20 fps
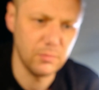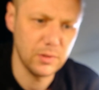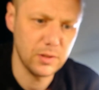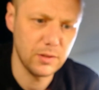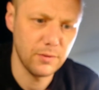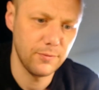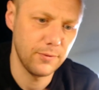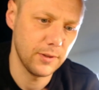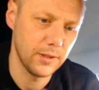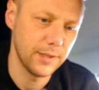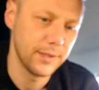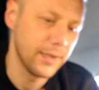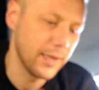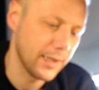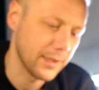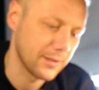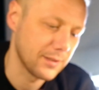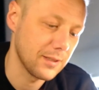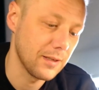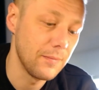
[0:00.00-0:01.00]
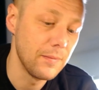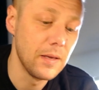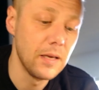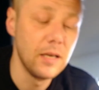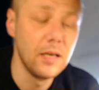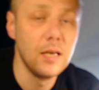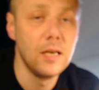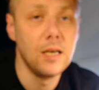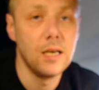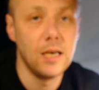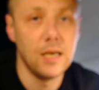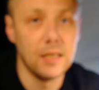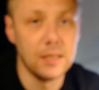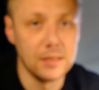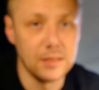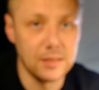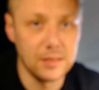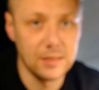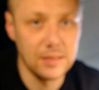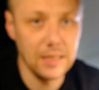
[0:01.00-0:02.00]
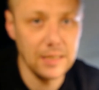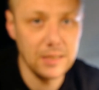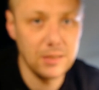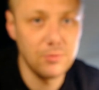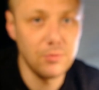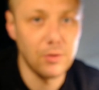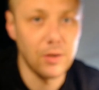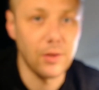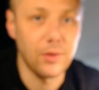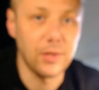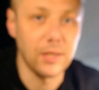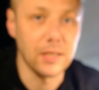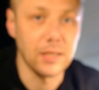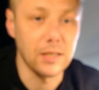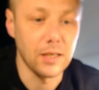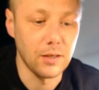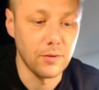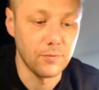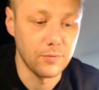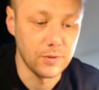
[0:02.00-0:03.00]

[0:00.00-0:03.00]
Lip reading: What's the fun in that? And that's where I think kind of